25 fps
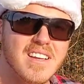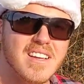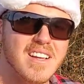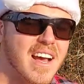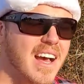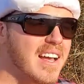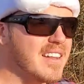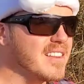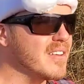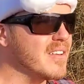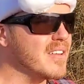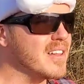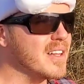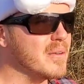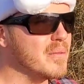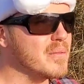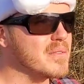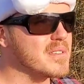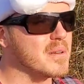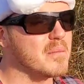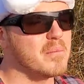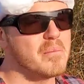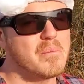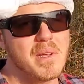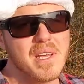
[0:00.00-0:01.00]
I thought that was
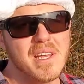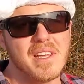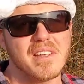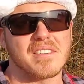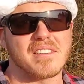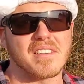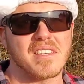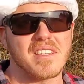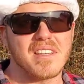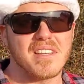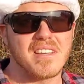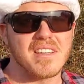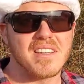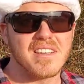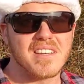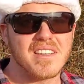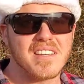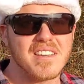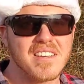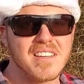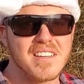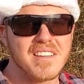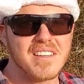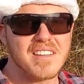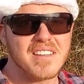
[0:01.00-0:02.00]
a myth.
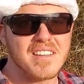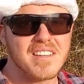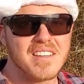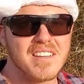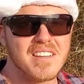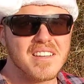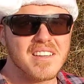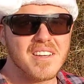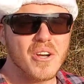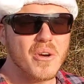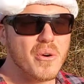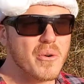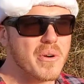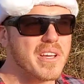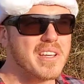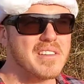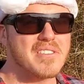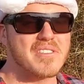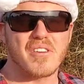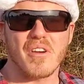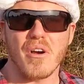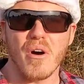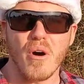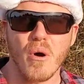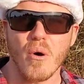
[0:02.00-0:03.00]
Who gets
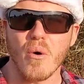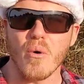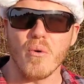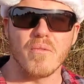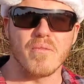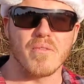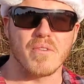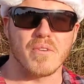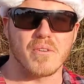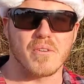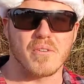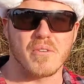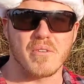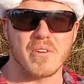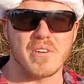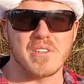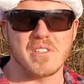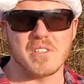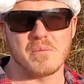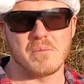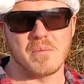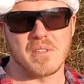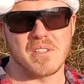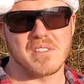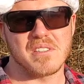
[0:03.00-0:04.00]
coal for
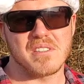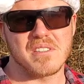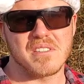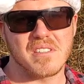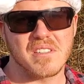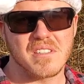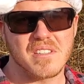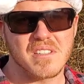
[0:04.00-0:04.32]
Christmas?